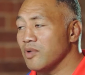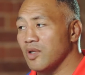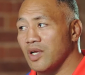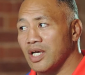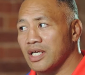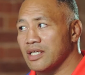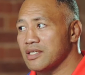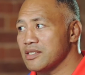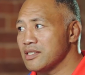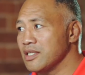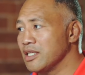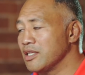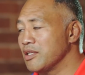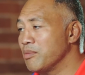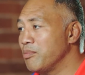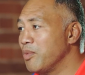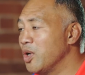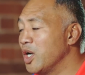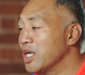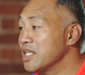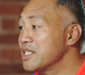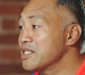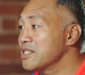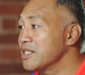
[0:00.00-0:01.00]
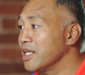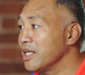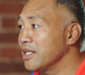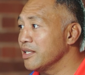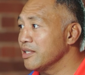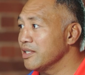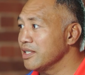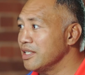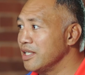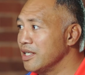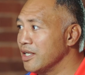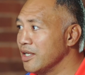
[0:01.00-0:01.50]
Like I said, the mindset,
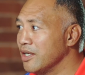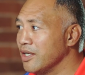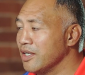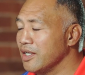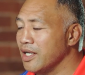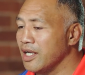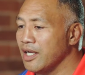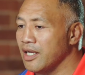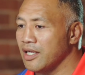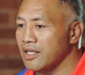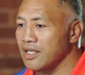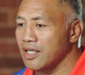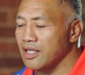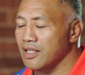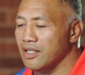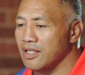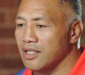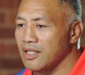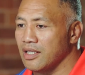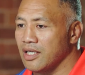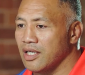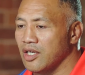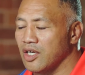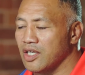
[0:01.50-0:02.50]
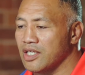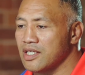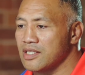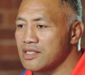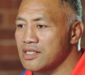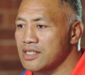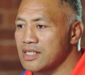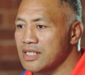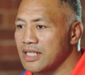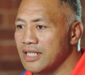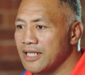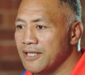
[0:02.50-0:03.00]
and I
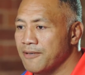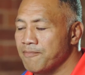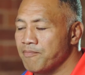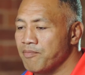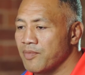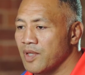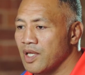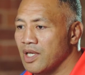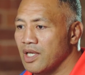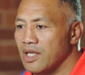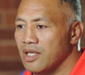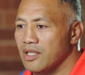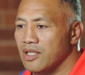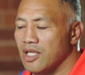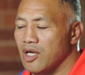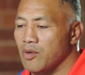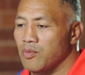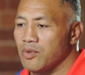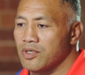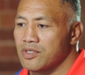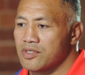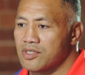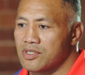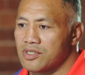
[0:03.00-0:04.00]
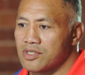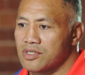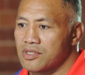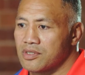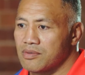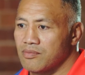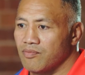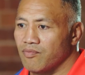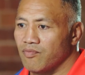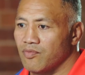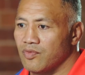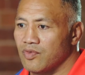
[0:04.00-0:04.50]
guess that
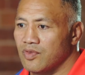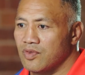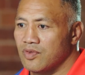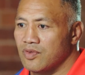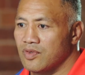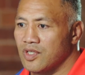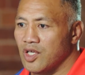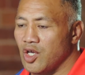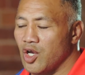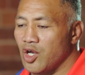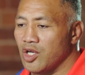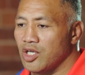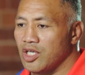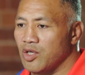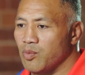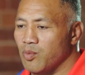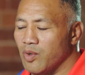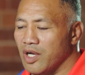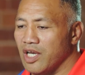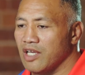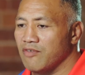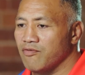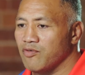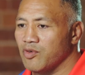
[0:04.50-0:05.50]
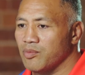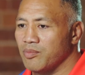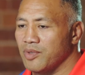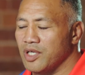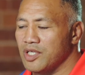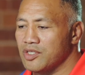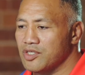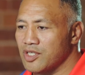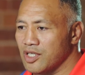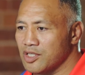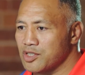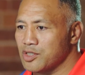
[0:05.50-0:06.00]
was the only way for
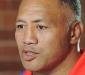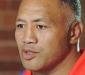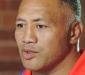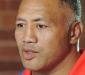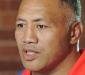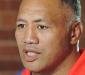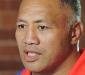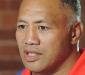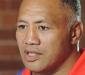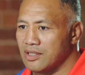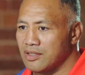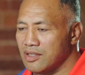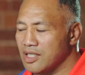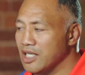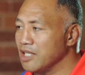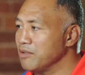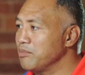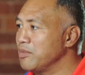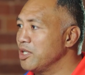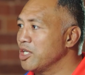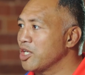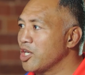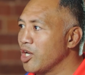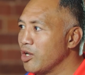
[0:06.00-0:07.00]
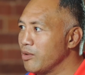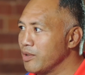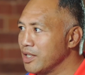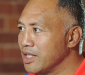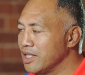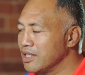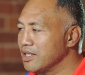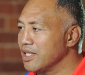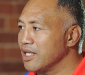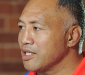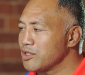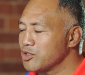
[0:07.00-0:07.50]
me just to get me going
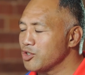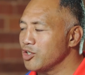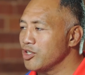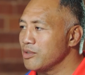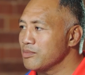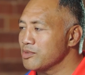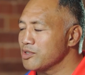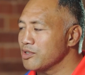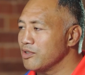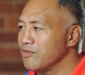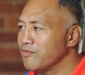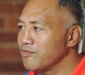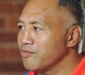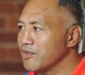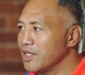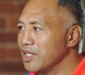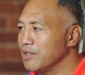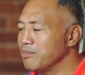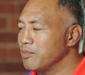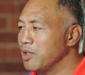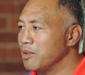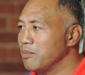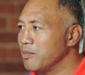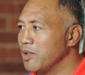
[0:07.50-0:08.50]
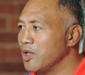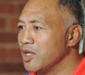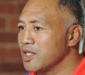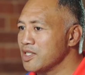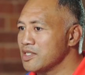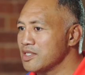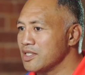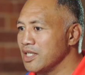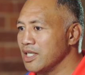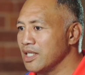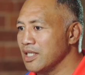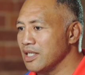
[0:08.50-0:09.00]
in that terms of get my
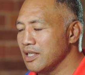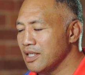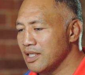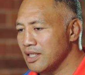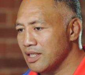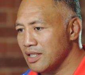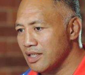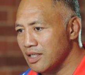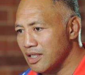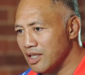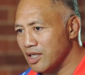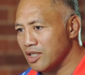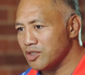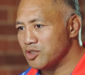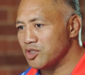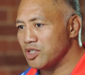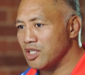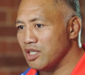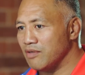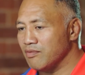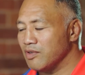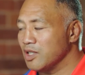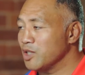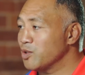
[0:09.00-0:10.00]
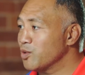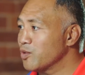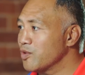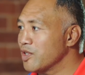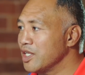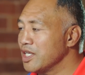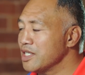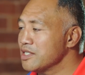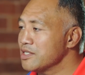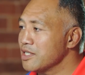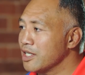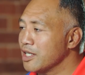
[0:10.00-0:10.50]
mindset, achieve little
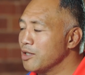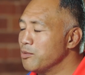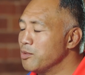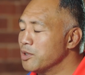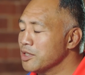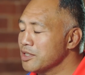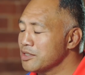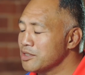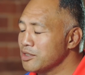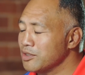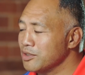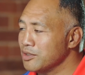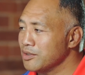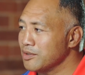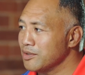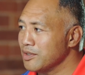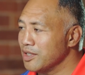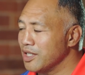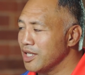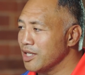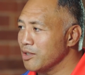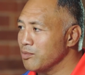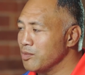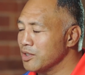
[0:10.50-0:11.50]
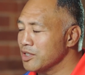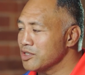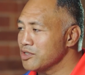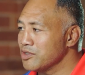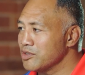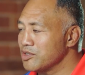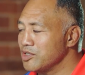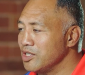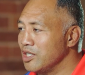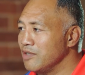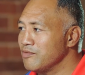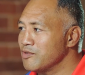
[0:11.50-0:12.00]
things that I wanted
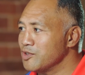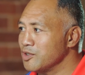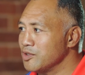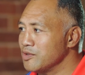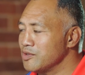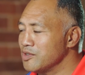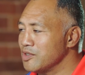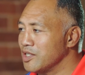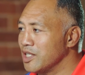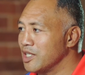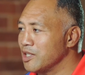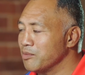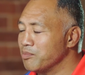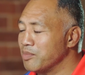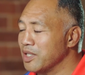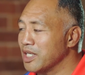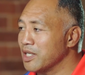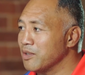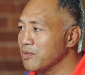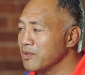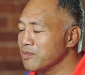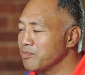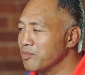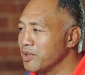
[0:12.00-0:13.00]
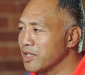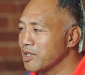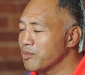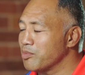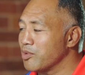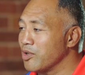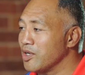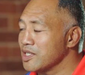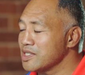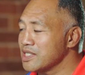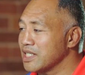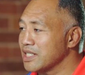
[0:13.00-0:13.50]
to achieve to get a bigger
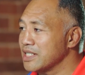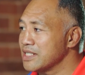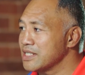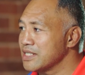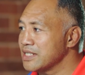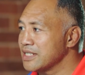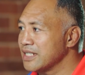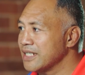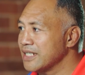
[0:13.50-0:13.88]
prize, I guess.